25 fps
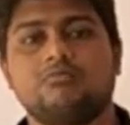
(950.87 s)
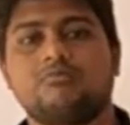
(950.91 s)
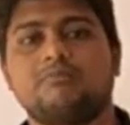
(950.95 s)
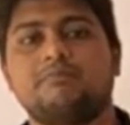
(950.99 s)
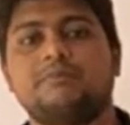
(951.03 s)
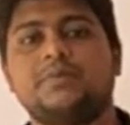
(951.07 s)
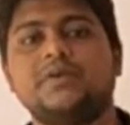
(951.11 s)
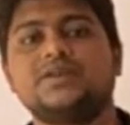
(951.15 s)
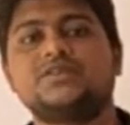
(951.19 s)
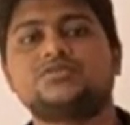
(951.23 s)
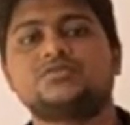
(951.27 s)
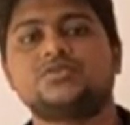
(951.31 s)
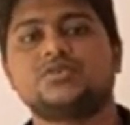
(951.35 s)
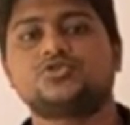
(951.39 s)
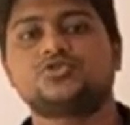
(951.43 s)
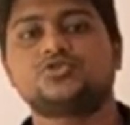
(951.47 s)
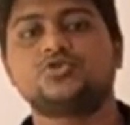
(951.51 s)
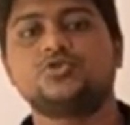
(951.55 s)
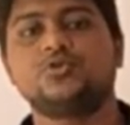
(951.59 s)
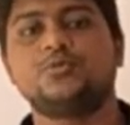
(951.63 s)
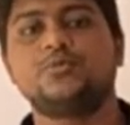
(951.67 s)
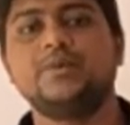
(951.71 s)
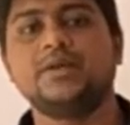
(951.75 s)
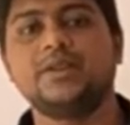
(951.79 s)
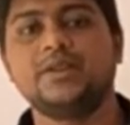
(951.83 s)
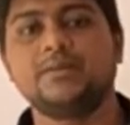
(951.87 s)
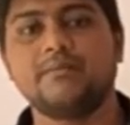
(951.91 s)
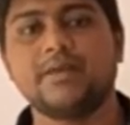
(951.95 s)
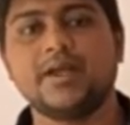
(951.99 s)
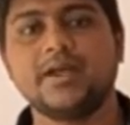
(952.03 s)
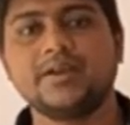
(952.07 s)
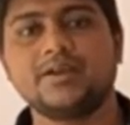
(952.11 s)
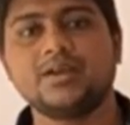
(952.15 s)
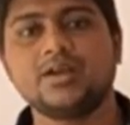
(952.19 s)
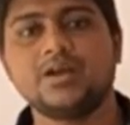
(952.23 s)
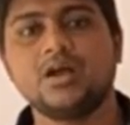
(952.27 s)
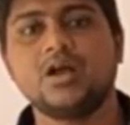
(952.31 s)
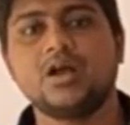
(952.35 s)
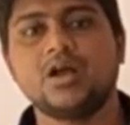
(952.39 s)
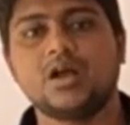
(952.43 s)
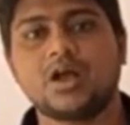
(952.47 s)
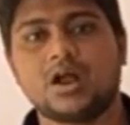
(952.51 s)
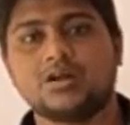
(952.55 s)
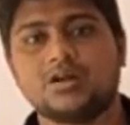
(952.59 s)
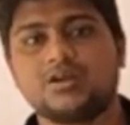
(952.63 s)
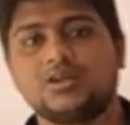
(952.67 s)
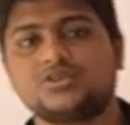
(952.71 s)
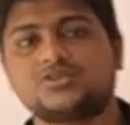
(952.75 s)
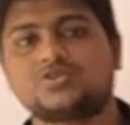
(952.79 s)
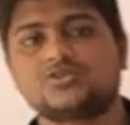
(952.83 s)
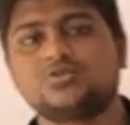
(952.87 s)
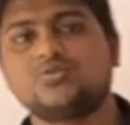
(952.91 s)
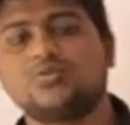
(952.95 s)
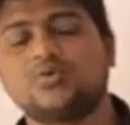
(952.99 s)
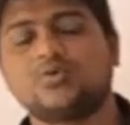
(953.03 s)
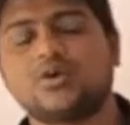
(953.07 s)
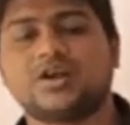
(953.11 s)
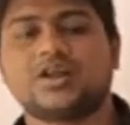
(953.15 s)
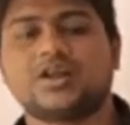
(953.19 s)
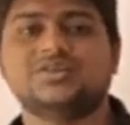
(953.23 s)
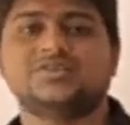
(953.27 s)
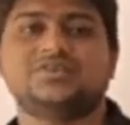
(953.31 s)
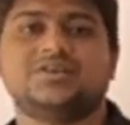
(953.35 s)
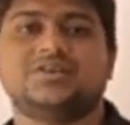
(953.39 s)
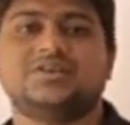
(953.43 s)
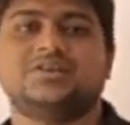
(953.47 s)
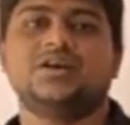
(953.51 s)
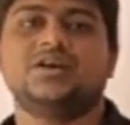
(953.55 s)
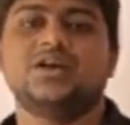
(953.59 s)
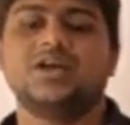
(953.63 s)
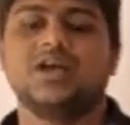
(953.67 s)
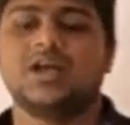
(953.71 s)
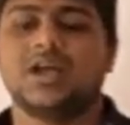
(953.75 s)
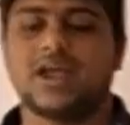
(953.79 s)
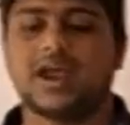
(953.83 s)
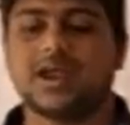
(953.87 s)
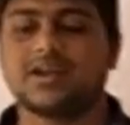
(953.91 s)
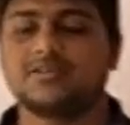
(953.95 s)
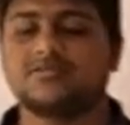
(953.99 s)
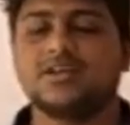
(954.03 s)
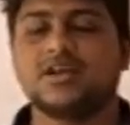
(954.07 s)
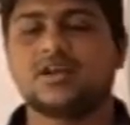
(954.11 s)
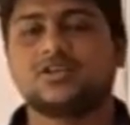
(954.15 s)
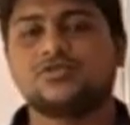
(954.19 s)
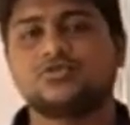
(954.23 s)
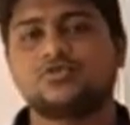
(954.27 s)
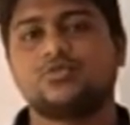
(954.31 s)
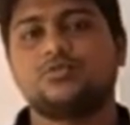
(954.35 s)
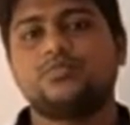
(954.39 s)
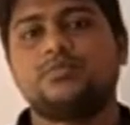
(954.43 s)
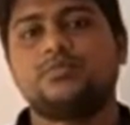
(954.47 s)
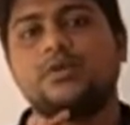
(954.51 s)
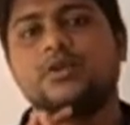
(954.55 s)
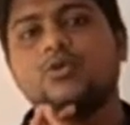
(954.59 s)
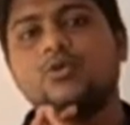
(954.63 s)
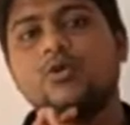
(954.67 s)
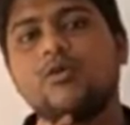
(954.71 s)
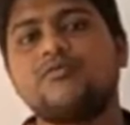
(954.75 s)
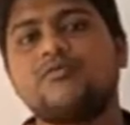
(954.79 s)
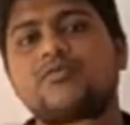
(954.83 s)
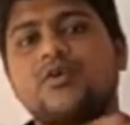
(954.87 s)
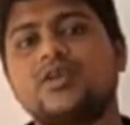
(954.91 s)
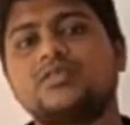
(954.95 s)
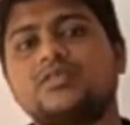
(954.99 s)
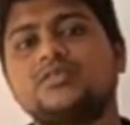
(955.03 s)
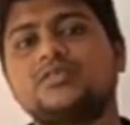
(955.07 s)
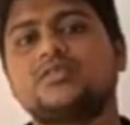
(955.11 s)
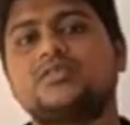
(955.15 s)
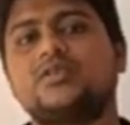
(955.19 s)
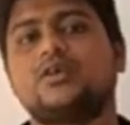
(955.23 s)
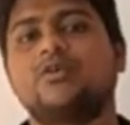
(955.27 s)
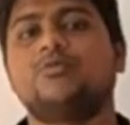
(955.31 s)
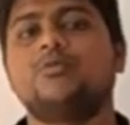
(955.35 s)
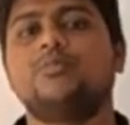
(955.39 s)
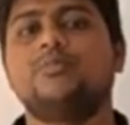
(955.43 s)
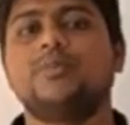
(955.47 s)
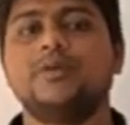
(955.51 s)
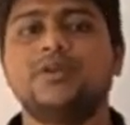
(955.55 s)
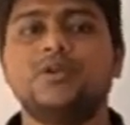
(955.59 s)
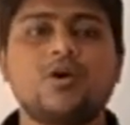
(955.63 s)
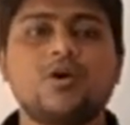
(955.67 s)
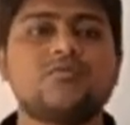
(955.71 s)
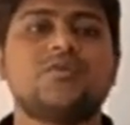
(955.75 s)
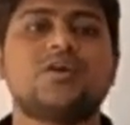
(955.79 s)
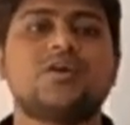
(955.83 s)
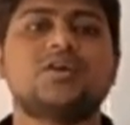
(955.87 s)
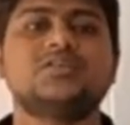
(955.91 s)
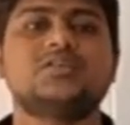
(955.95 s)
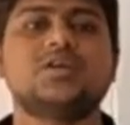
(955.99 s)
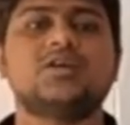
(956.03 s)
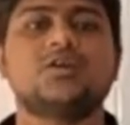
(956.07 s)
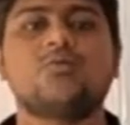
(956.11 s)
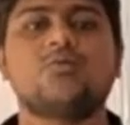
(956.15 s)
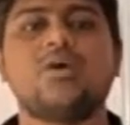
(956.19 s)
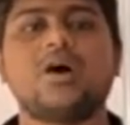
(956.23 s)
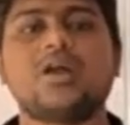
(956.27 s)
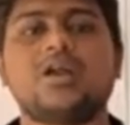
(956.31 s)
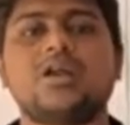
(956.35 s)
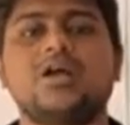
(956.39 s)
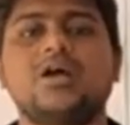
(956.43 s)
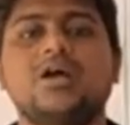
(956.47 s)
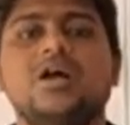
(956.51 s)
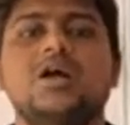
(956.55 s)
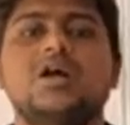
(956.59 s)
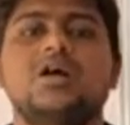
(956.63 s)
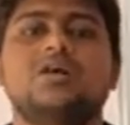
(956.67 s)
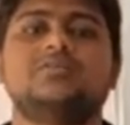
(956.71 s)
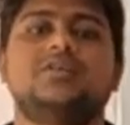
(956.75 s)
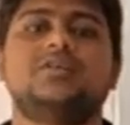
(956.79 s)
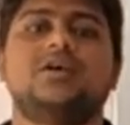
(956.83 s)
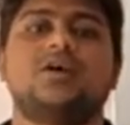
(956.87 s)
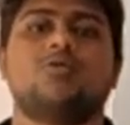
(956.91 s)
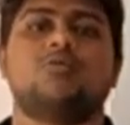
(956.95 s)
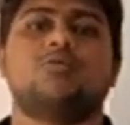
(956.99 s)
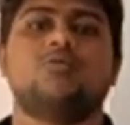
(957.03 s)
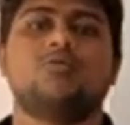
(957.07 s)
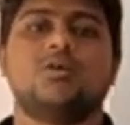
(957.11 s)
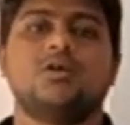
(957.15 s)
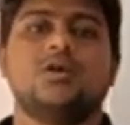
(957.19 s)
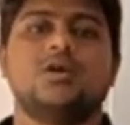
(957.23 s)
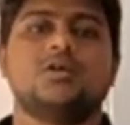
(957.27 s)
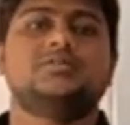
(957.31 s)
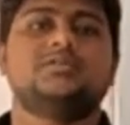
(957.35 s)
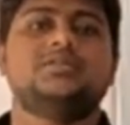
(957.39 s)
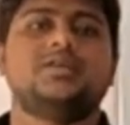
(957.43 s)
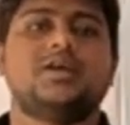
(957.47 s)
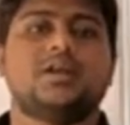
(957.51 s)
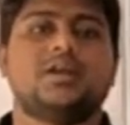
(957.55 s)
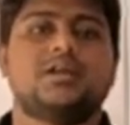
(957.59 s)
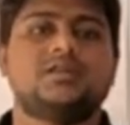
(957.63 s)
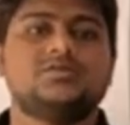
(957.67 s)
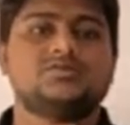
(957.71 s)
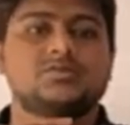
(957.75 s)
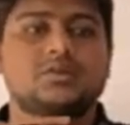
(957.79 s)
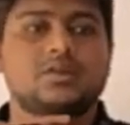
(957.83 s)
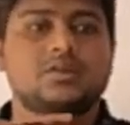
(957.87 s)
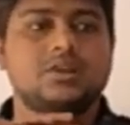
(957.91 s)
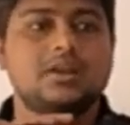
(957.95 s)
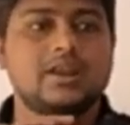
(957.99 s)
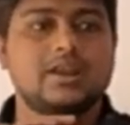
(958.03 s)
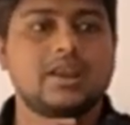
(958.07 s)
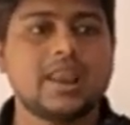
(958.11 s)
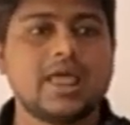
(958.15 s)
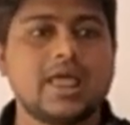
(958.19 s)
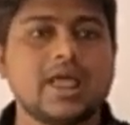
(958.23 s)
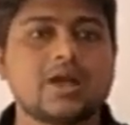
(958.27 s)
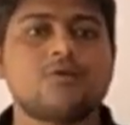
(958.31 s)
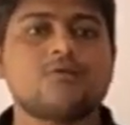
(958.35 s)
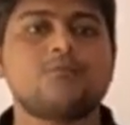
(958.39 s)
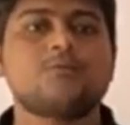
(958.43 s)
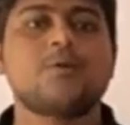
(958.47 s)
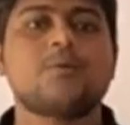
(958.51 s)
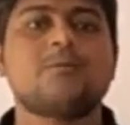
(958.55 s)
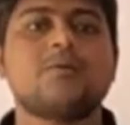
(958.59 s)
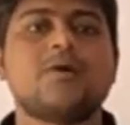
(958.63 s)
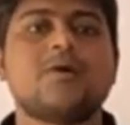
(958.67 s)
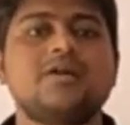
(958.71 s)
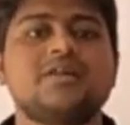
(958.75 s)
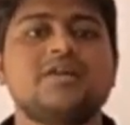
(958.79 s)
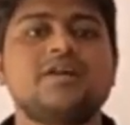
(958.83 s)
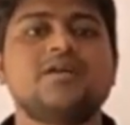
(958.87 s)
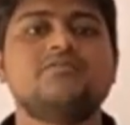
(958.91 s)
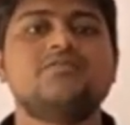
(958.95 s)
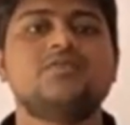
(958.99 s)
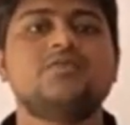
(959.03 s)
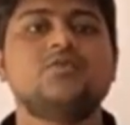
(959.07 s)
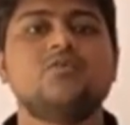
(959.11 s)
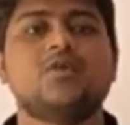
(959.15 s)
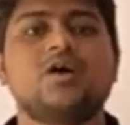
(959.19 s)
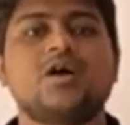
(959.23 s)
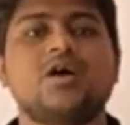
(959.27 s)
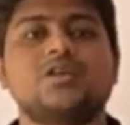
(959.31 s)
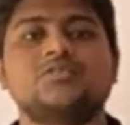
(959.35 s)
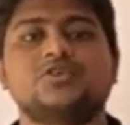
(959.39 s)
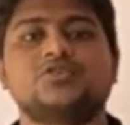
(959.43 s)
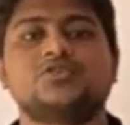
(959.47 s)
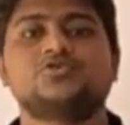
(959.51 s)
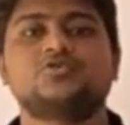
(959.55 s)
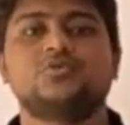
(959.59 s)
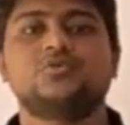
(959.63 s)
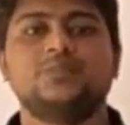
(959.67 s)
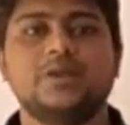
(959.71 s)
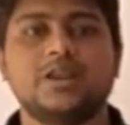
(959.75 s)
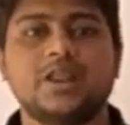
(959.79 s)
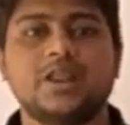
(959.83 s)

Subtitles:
peace should be remain. Understood what I say? And there should be no further. There will be no further war. There is a lack of poverty everywhere. There should be